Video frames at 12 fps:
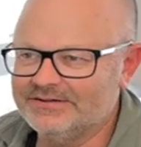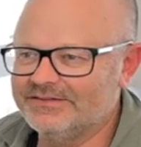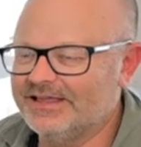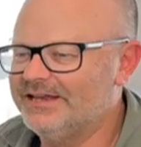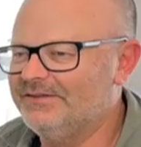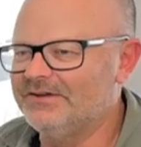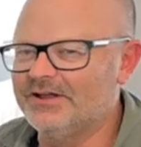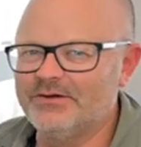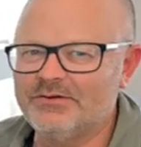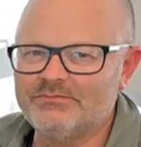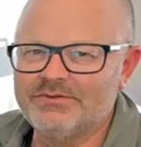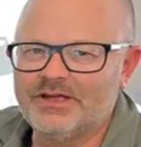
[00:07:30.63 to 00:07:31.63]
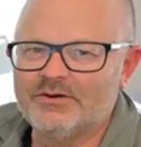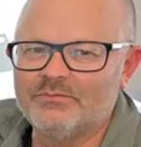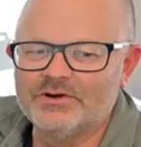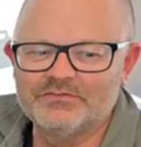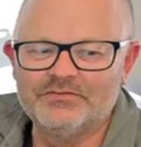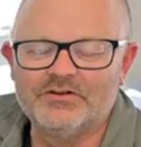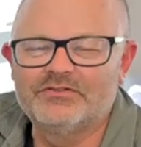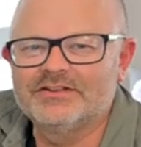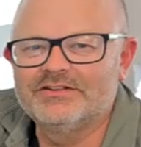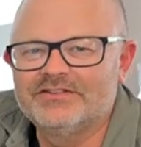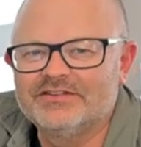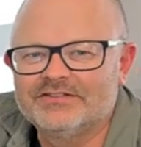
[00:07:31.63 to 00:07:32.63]
They never know, you know, which virtual
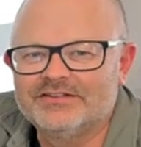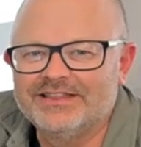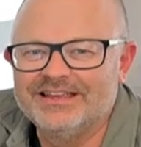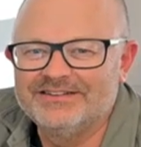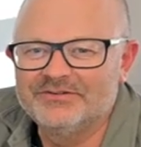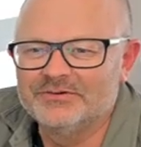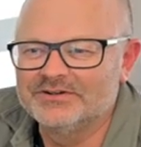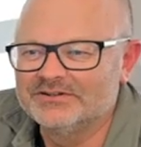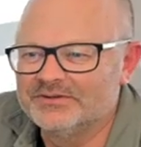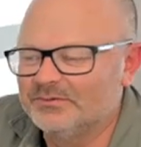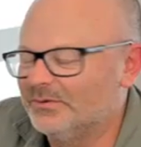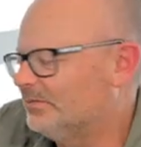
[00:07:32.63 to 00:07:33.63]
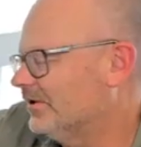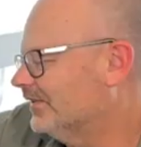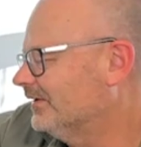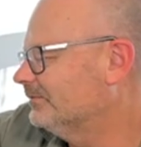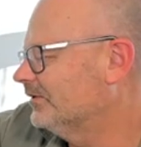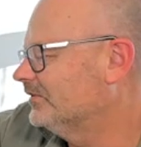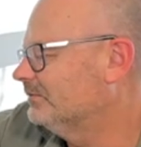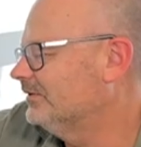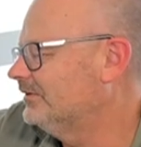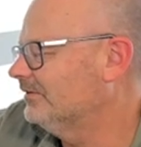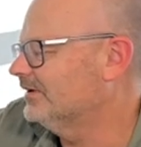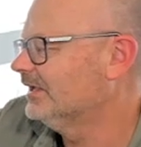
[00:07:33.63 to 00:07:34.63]
assistant they are talking to or what they're supposed to be
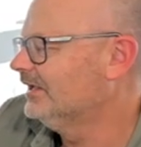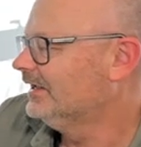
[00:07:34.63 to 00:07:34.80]
doing.